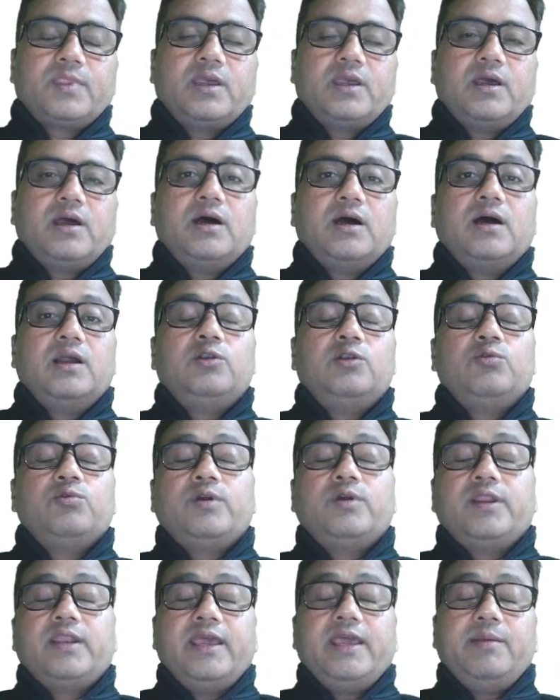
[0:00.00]
to
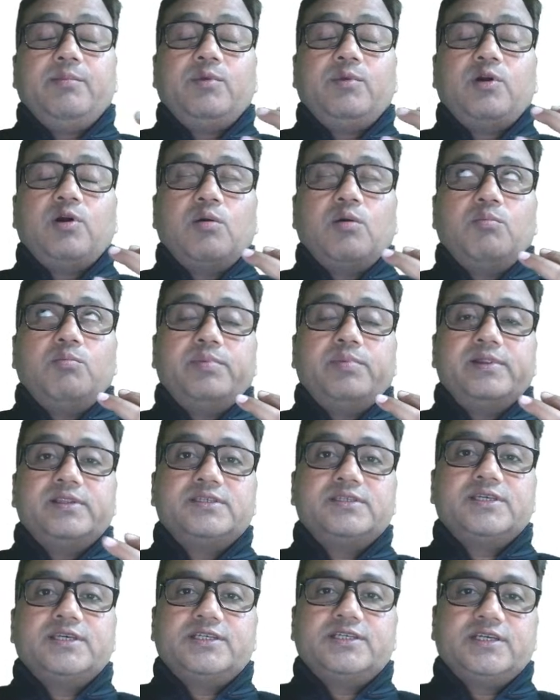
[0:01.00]
claim
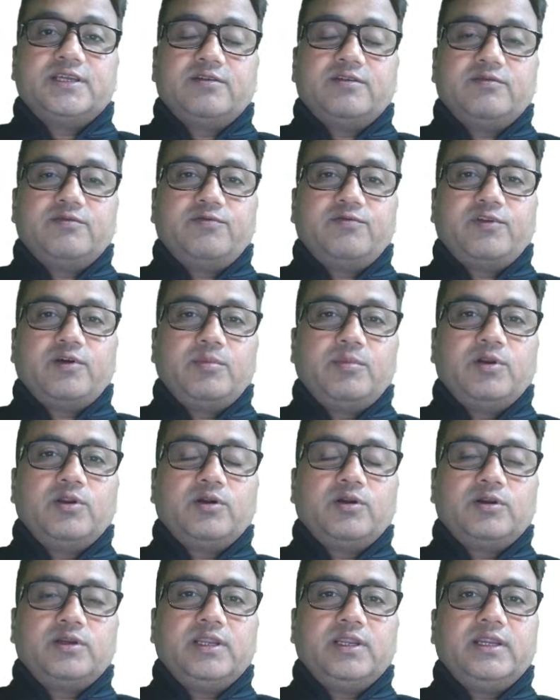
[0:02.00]
compensation from a
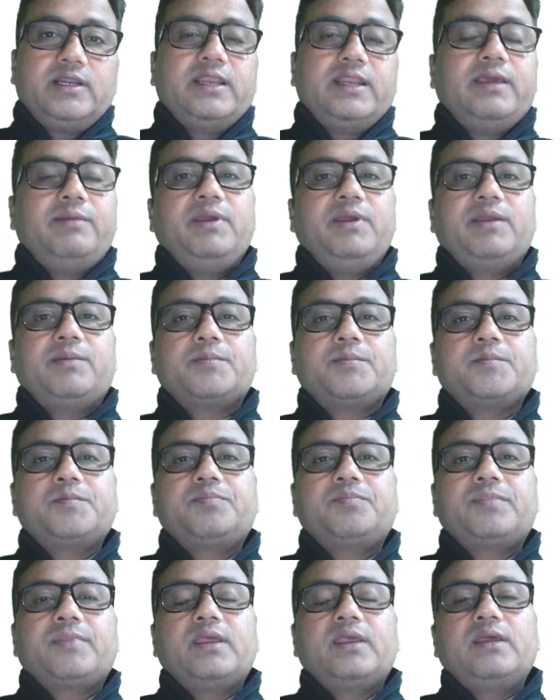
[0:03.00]
doctor, claiming
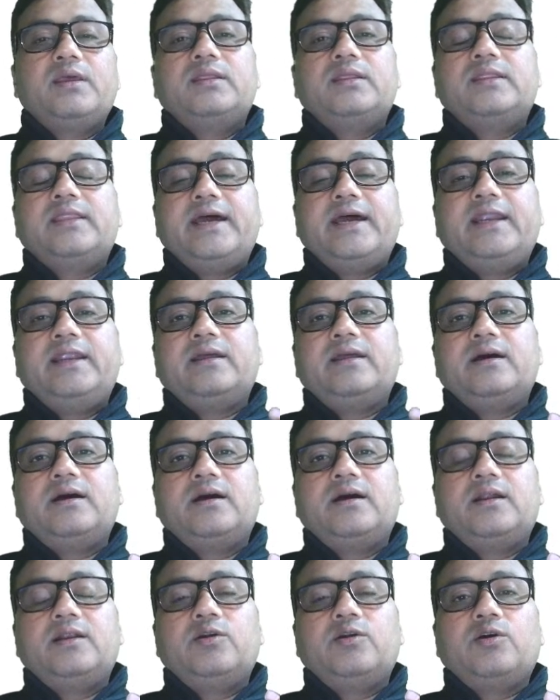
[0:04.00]
that
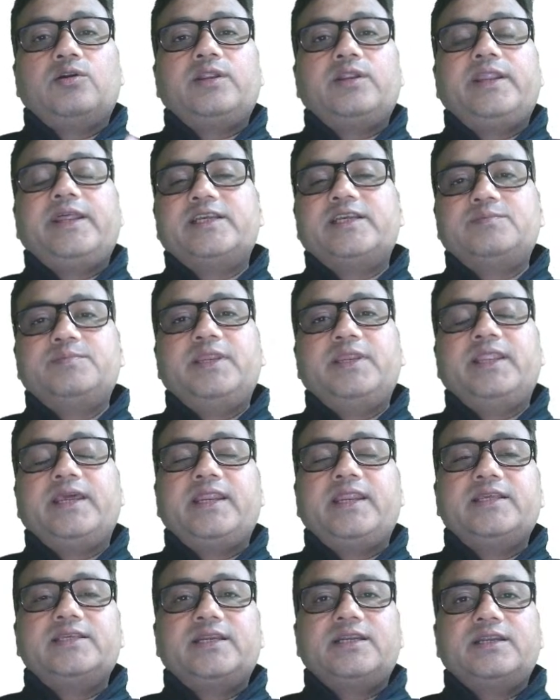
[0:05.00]
a doctor has been
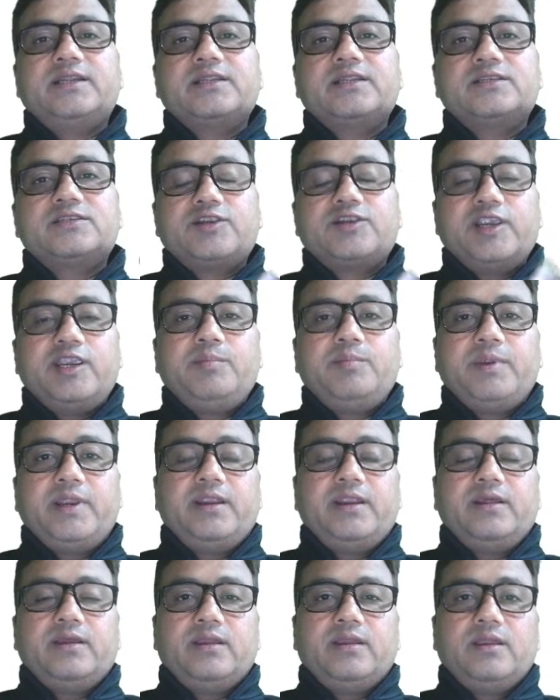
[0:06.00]
negligent in his
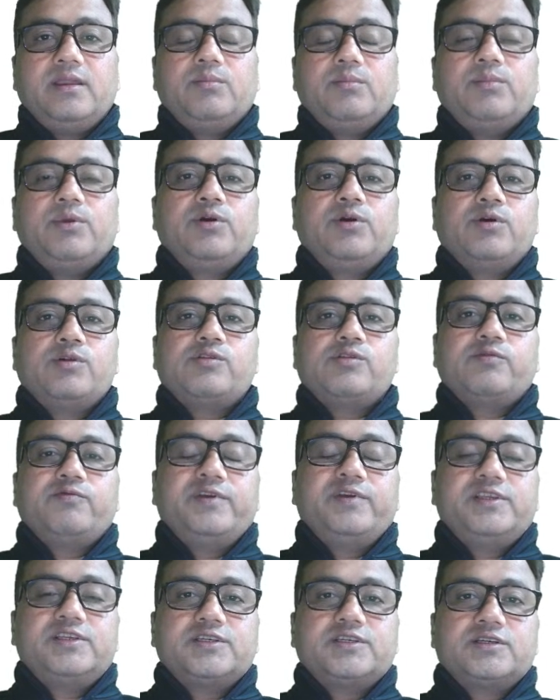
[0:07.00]
treatment, because of
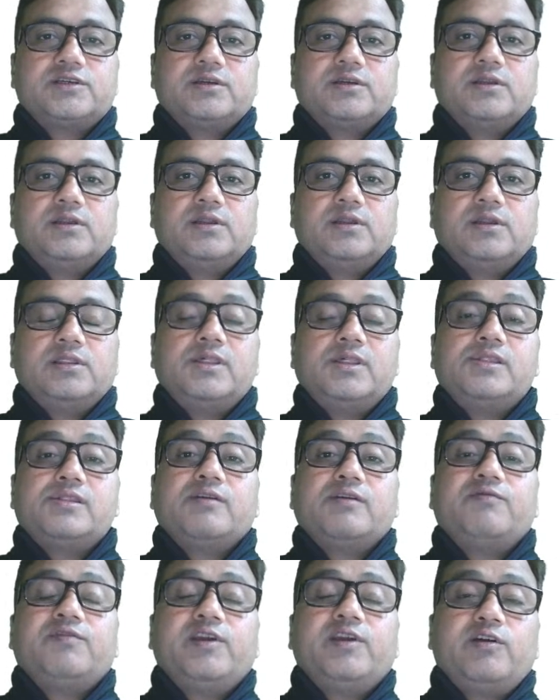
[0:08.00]
which the
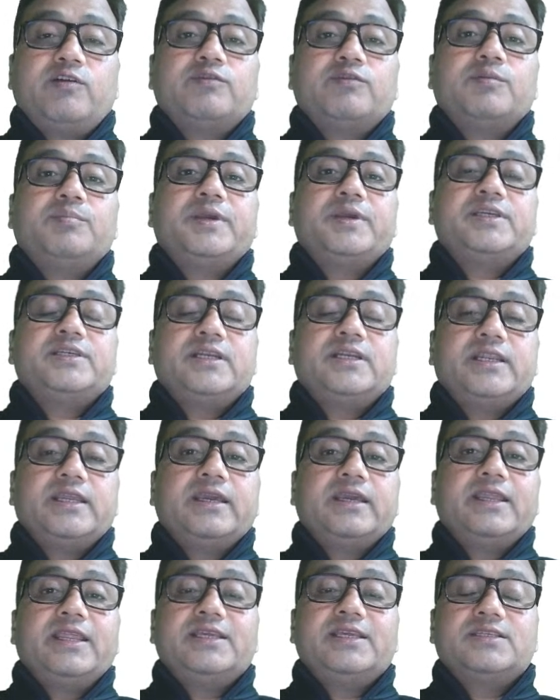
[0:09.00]
suffering of the patient
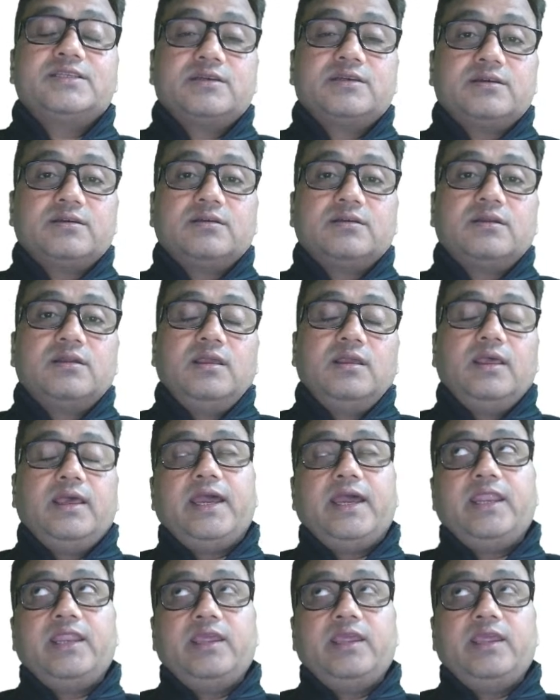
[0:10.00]
increased, and